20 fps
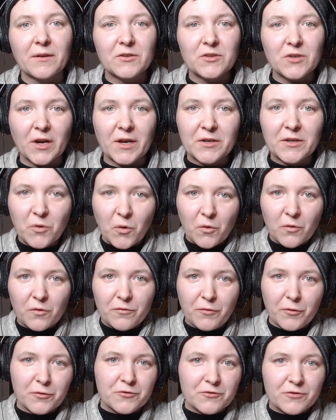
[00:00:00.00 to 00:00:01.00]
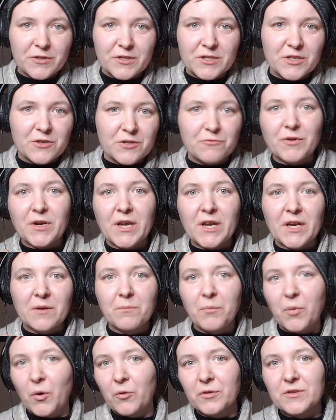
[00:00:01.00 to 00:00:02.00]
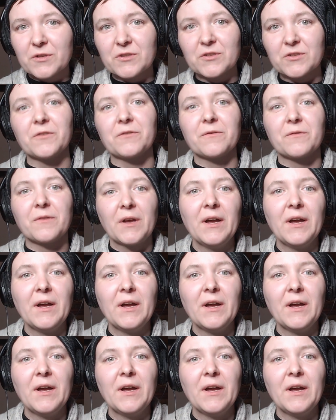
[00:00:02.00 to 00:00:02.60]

giant orc fortress terrain board stuff